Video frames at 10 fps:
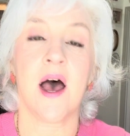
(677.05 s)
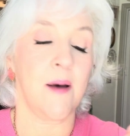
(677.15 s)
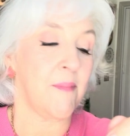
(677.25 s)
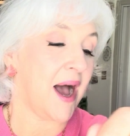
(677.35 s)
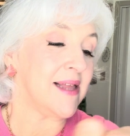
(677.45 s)

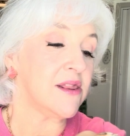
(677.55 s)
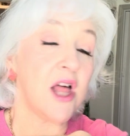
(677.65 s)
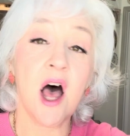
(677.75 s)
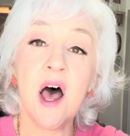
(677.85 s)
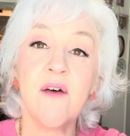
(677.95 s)
I
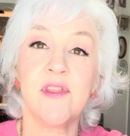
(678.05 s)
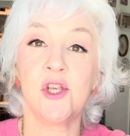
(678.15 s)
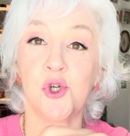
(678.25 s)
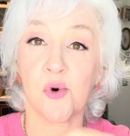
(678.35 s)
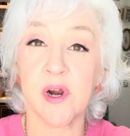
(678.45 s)
love the
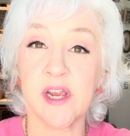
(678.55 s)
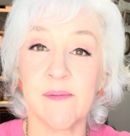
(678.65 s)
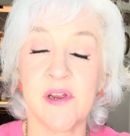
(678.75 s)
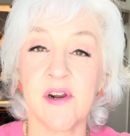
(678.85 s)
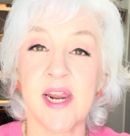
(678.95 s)
jewelry
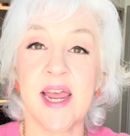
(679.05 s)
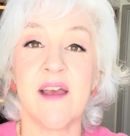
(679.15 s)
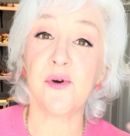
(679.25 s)
community.